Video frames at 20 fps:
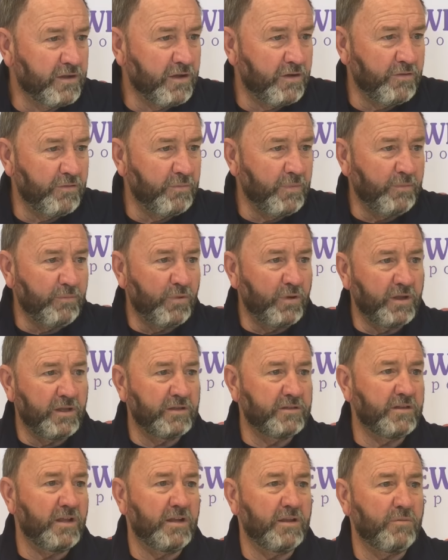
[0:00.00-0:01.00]
I can't remember what,
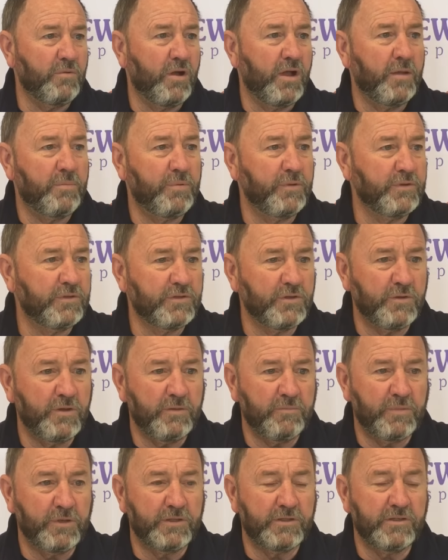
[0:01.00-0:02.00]
exactly what happened to
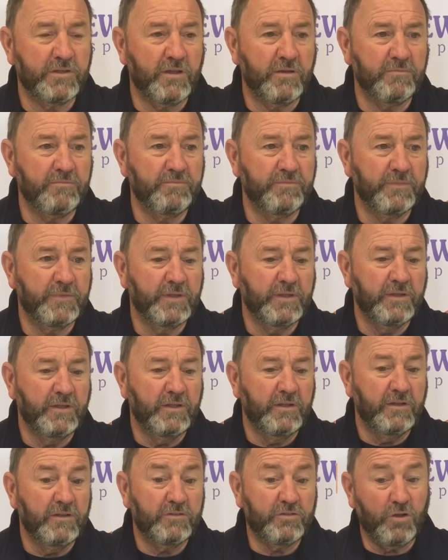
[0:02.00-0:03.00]
it, but um,
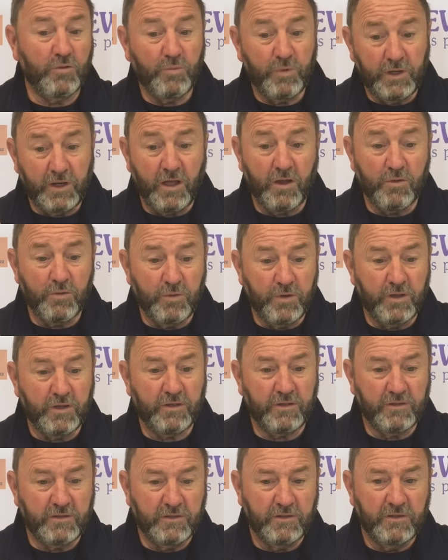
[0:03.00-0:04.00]
so we know that